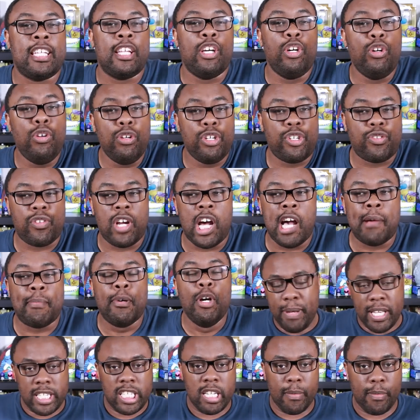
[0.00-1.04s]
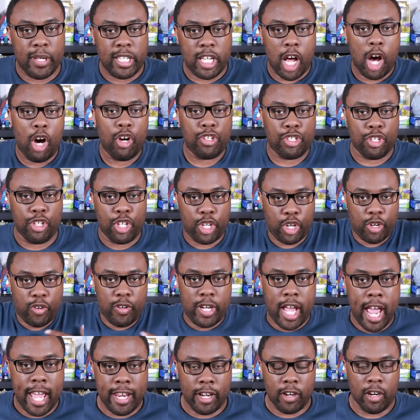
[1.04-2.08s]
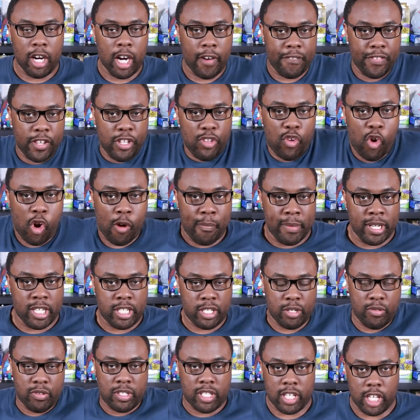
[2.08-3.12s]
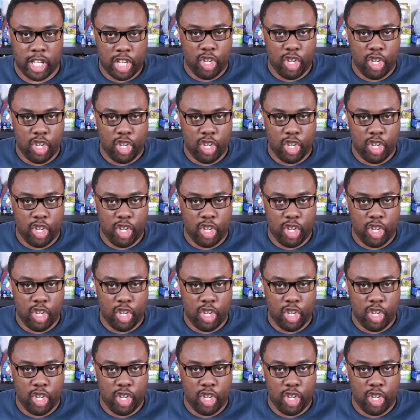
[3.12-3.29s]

an Utrom. Bishop is also the creator of the Norman suits, the